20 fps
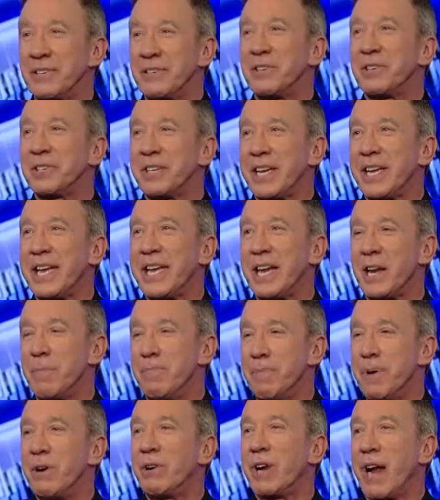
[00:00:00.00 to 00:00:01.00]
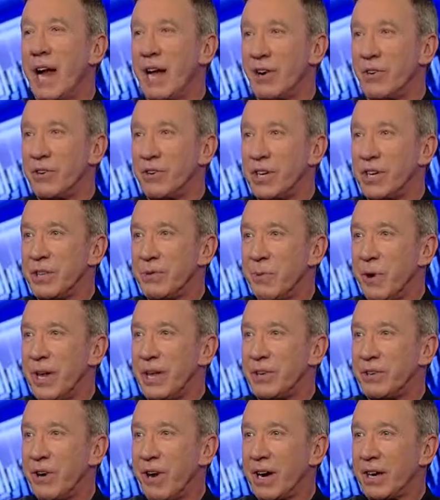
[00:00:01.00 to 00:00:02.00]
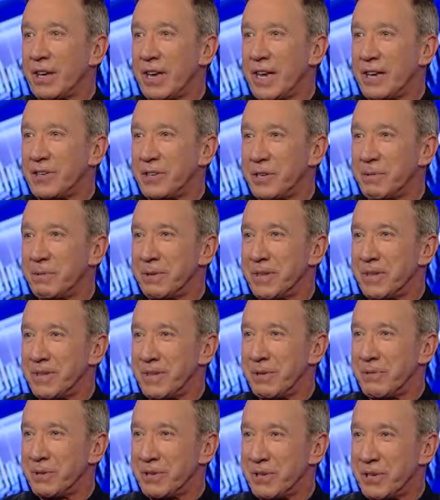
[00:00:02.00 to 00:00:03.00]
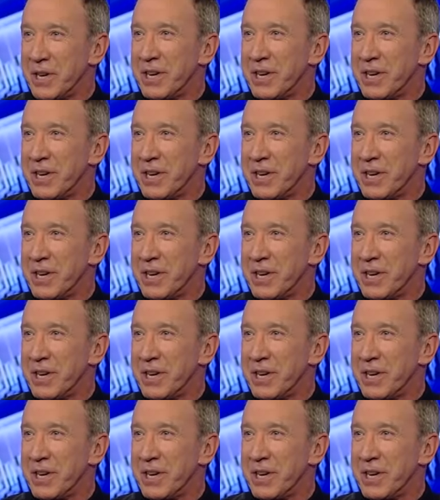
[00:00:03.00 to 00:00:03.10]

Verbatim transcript: It looked like he had a milk allergy. The way he talked, he had some. There was.